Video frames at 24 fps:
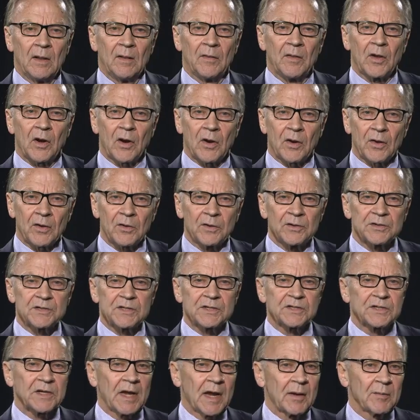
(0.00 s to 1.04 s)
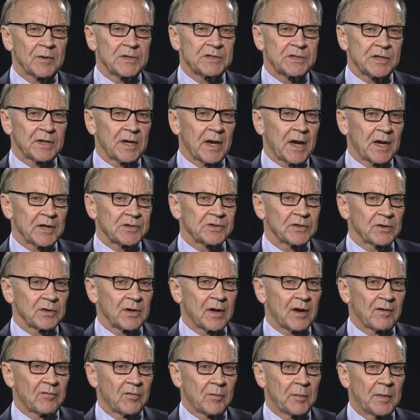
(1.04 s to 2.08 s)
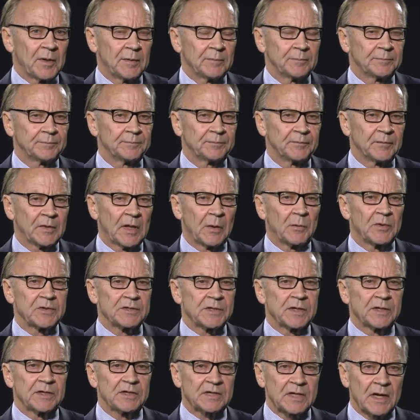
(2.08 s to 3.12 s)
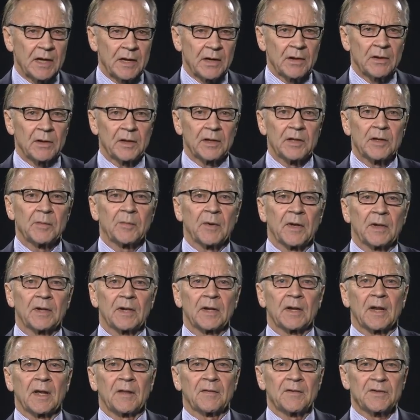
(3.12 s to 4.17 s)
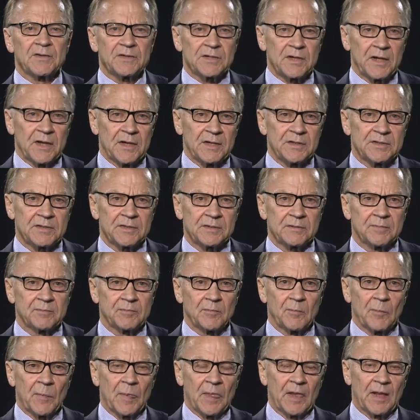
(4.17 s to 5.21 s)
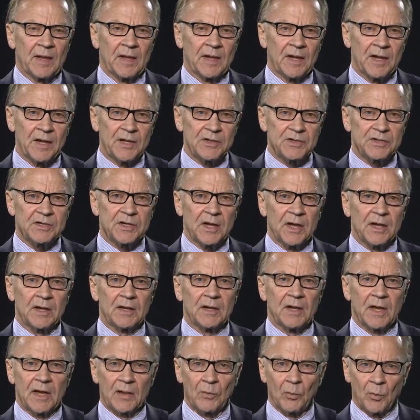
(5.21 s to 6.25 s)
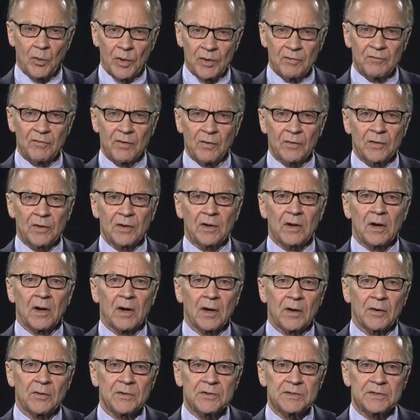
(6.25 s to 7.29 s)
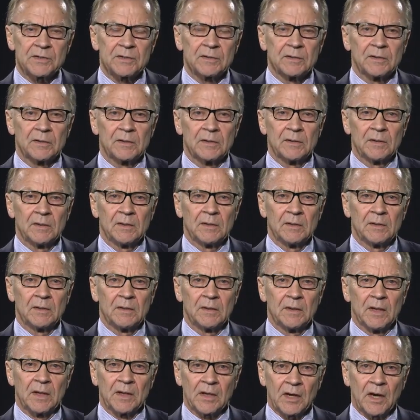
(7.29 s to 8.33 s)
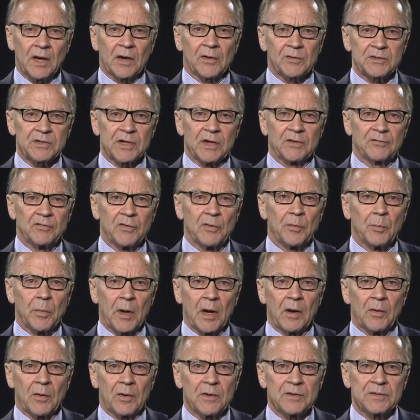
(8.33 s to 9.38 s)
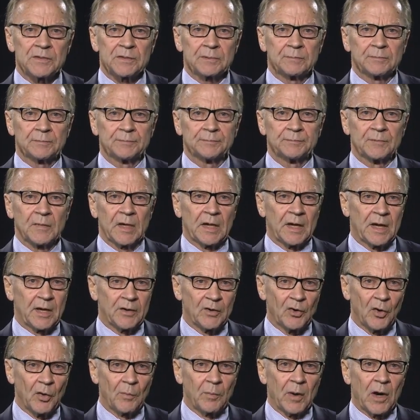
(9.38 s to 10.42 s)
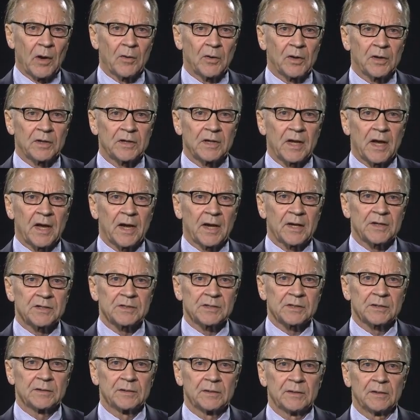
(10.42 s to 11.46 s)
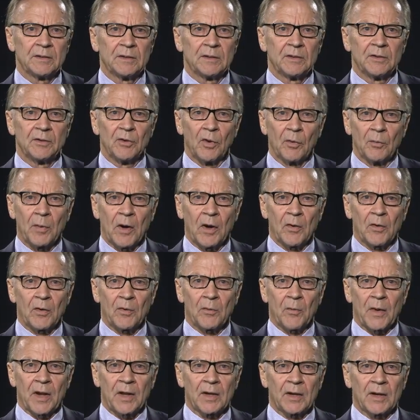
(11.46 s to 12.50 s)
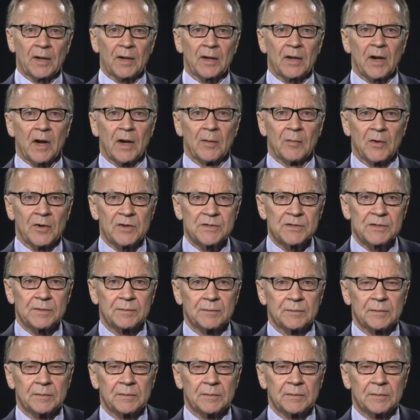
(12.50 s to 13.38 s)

The Articles established a national government that was entirely dependent on the states. Each state had one vote in Congress, and Congress had few powers. It had no power to tax, no power to regulate commerce.